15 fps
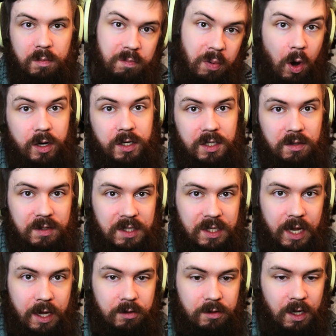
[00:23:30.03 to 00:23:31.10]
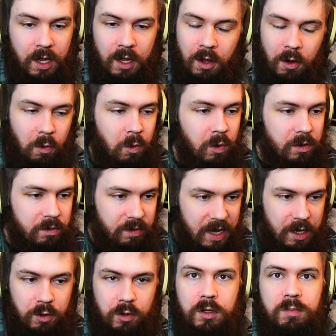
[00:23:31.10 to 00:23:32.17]
parts of a sound, or they
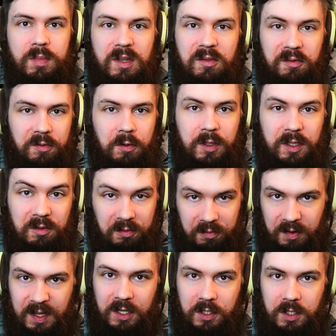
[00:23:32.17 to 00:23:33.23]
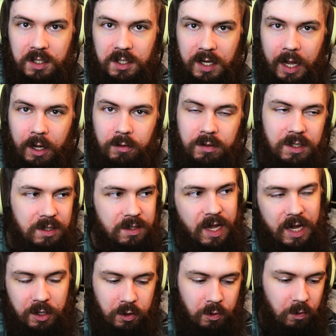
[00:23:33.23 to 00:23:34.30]
could be fully finished sounds
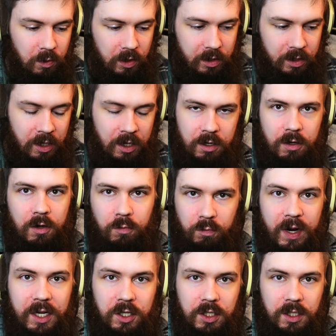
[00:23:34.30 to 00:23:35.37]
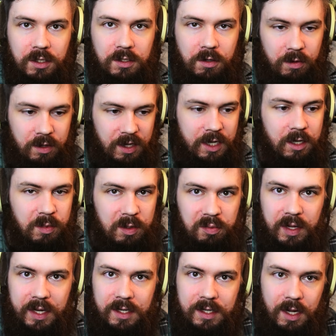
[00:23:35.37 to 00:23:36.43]
that you are arranging so that they can be
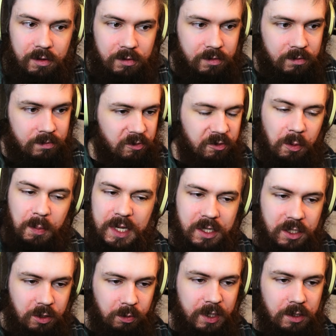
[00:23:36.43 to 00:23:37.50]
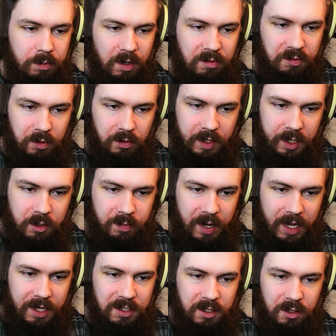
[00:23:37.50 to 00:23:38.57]
played together. For me, the sweet spot for a layered
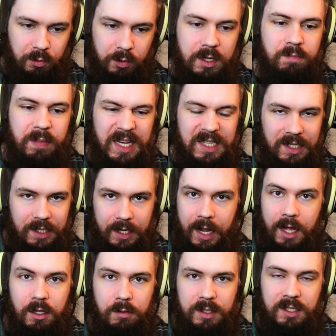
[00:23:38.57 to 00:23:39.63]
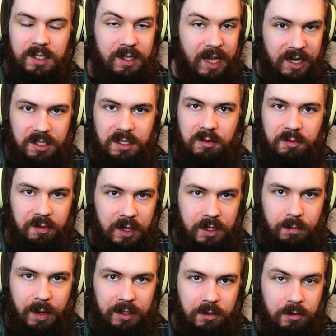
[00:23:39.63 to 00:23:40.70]
pad is 3 basic elements, and that is the
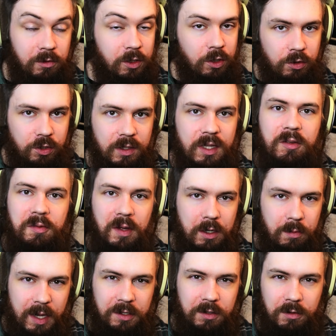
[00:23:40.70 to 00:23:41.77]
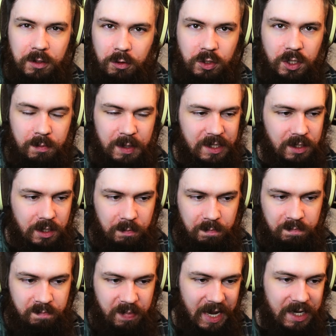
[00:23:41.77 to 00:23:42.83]
fundamental. Usually the fundamental means the
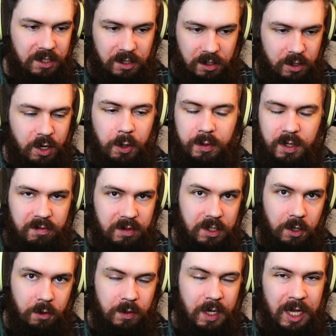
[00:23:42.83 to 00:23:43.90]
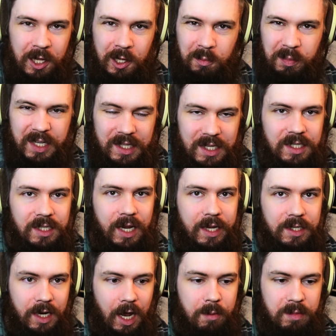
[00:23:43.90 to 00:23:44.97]
base note of a tone, but in this
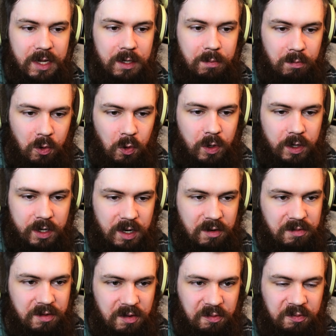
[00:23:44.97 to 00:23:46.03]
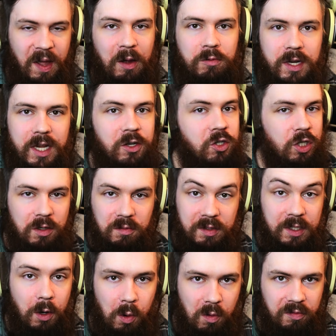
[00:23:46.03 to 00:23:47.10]
case, I mean more of the foundation of
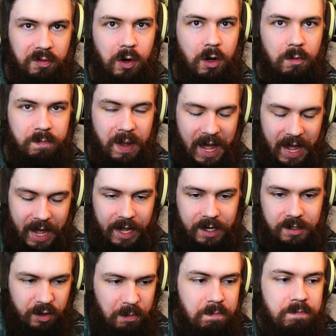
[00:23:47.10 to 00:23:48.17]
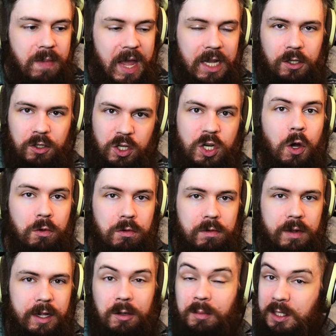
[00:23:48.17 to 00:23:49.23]
the overall pad, the main tonal
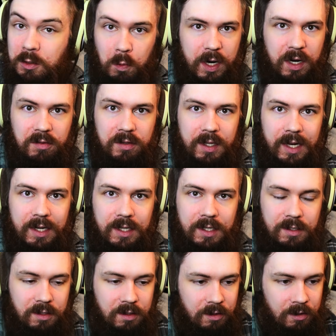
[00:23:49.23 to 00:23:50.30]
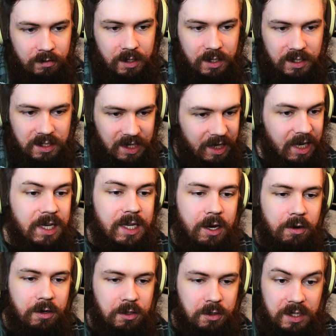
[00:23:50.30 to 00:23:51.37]
element, whatever that is. The second
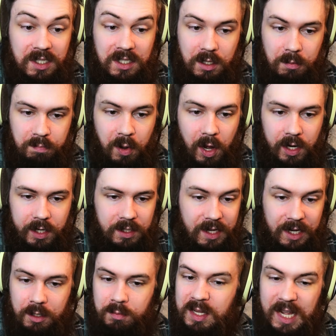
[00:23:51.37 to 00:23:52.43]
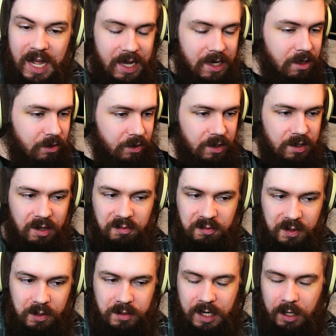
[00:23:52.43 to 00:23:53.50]
character is the body, and that can be anything that
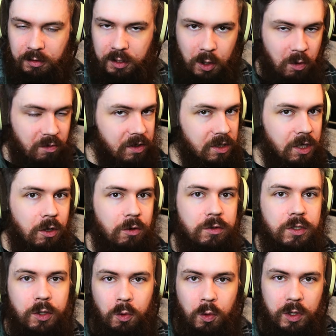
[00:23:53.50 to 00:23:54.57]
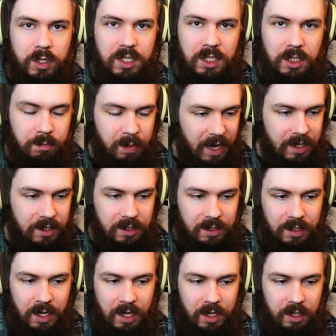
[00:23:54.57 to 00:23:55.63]
fills out the overtones or space
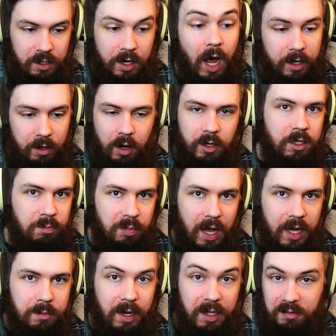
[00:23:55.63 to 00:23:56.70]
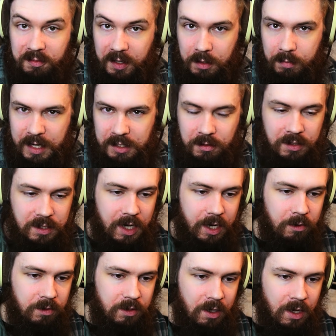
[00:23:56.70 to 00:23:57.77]
not occupied by the fundamental
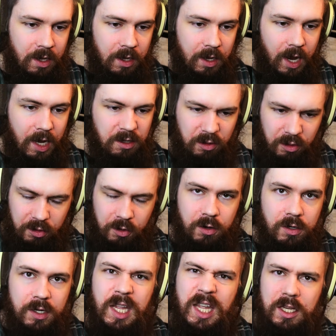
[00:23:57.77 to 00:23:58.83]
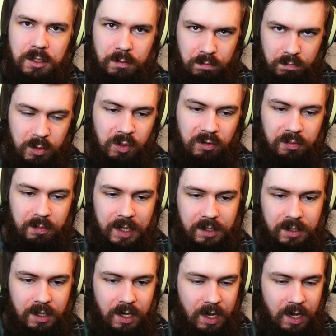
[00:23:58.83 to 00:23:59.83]
sound. And the third is movement,